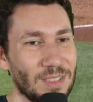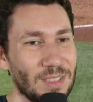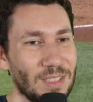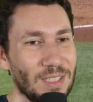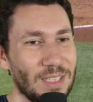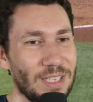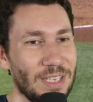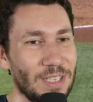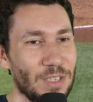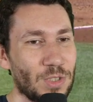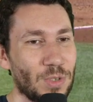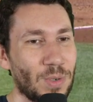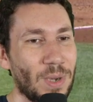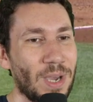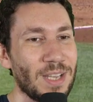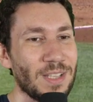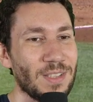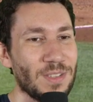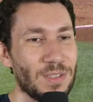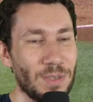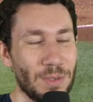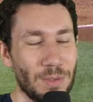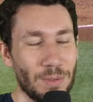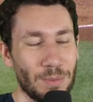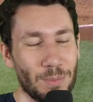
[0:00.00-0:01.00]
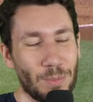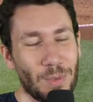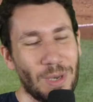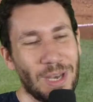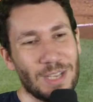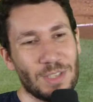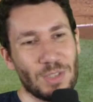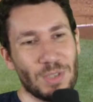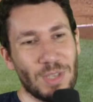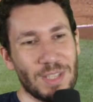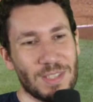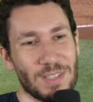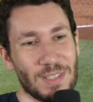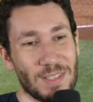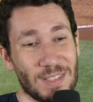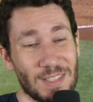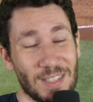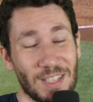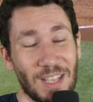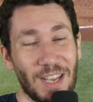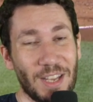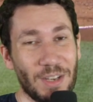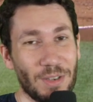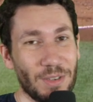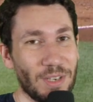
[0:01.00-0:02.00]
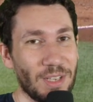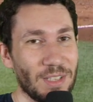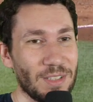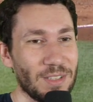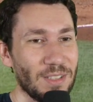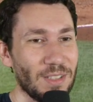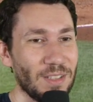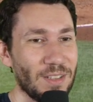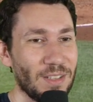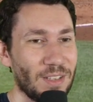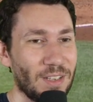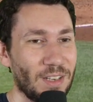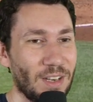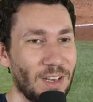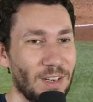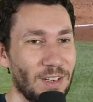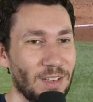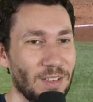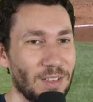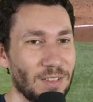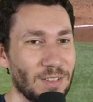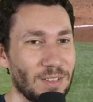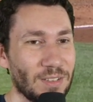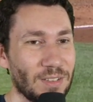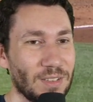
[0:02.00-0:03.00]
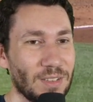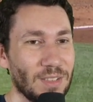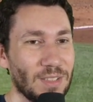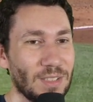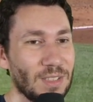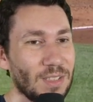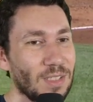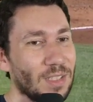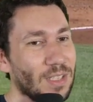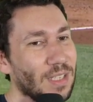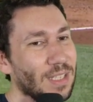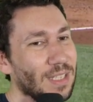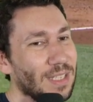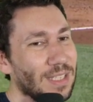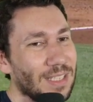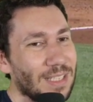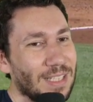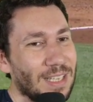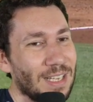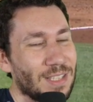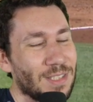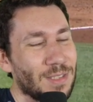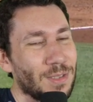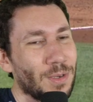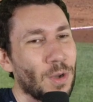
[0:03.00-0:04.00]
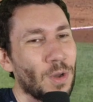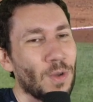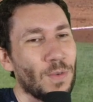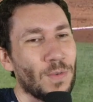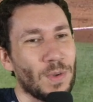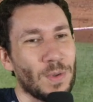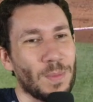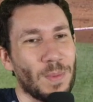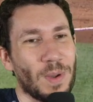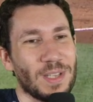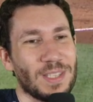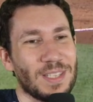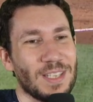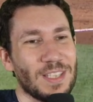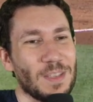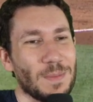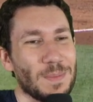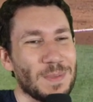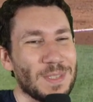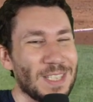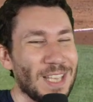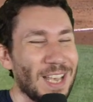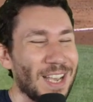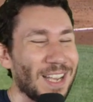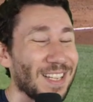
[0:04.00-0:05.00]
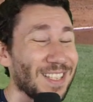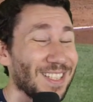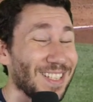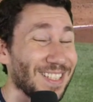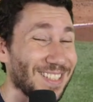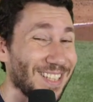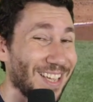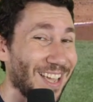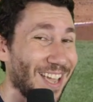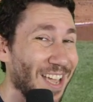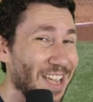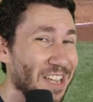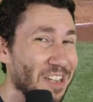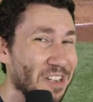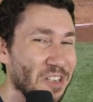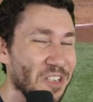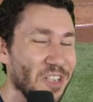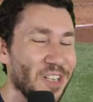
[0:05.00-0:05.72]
He tried to. Well, actually, that's a slider, not the, the cutter. Gets it over. Marte's upset because that's a hanger,